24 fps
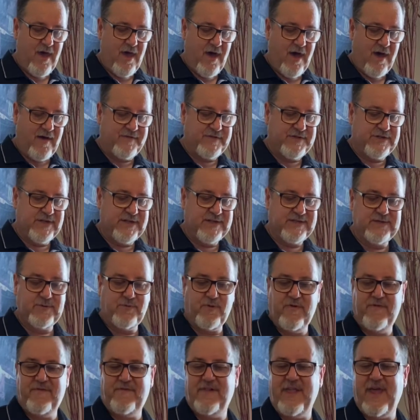I've just
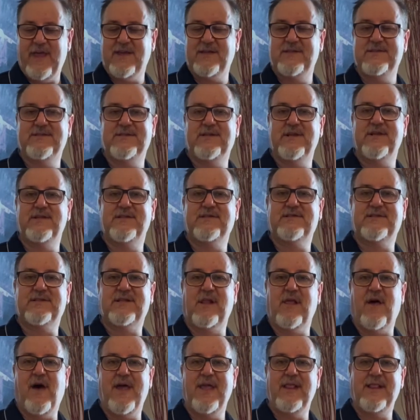reflexed it
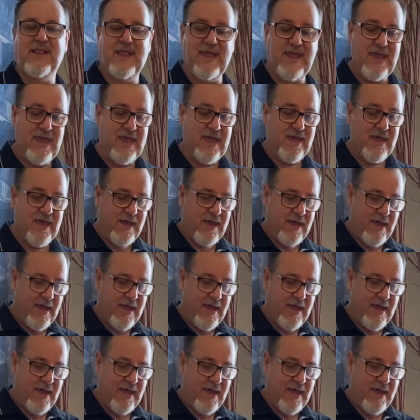slightly.